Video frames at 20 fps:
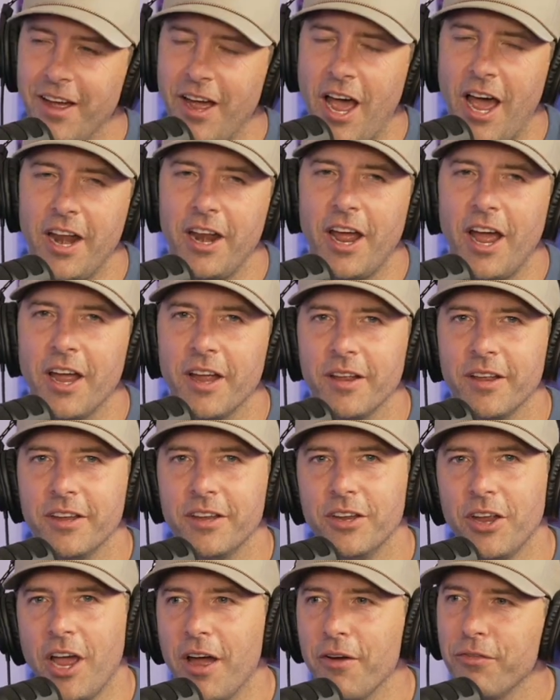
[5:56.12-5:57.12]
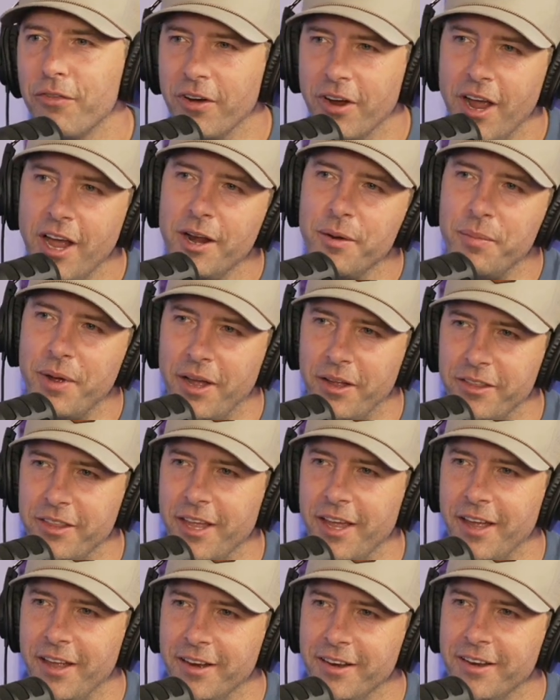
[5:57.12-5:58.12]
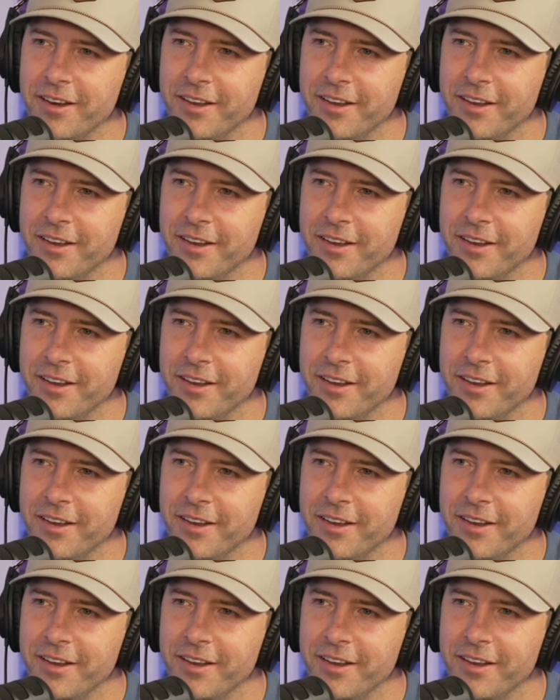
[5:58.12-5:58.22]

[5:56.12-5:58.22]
I forgot about that.